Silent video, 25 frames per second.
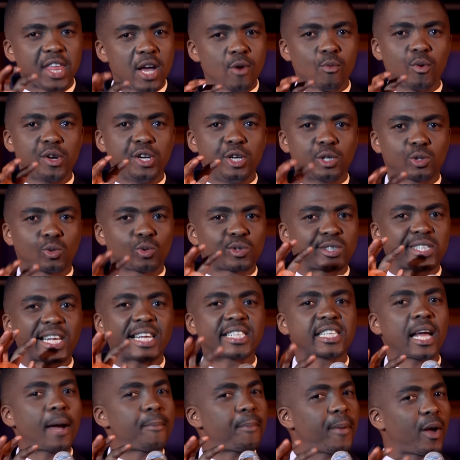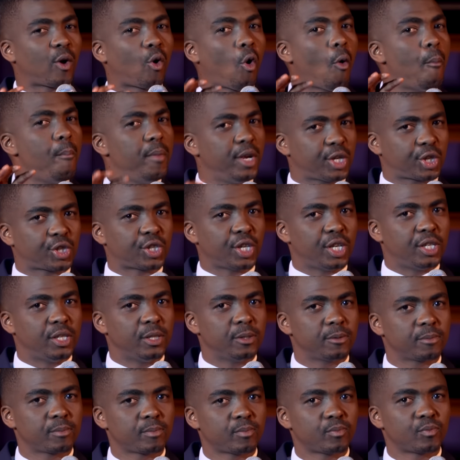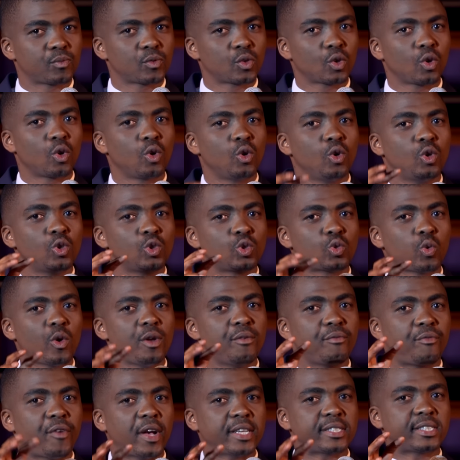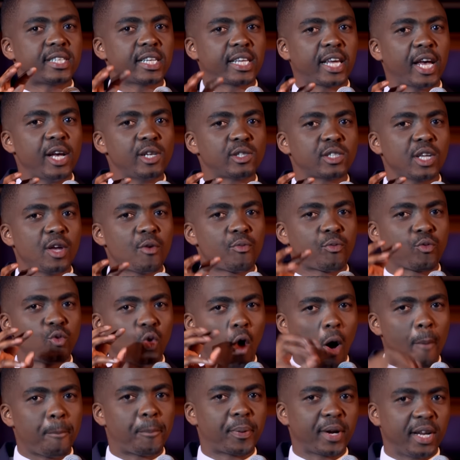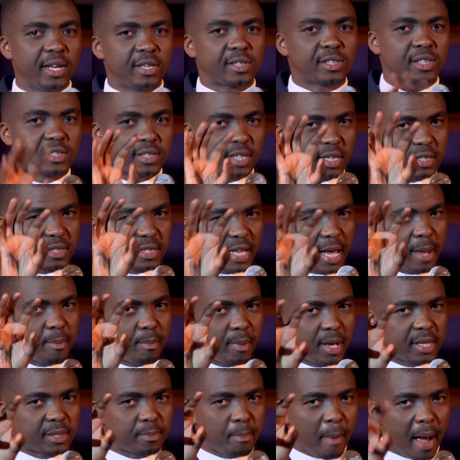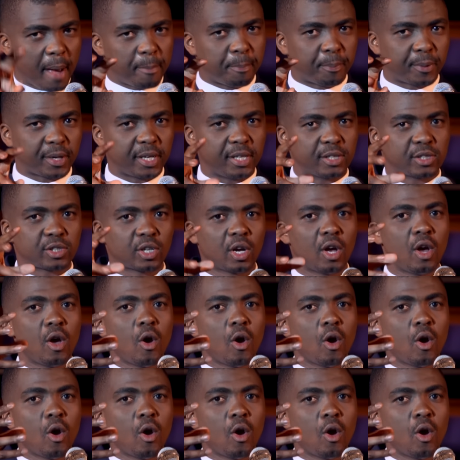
think we need to set up a commission to investigate if your bridge is the same as my bridge.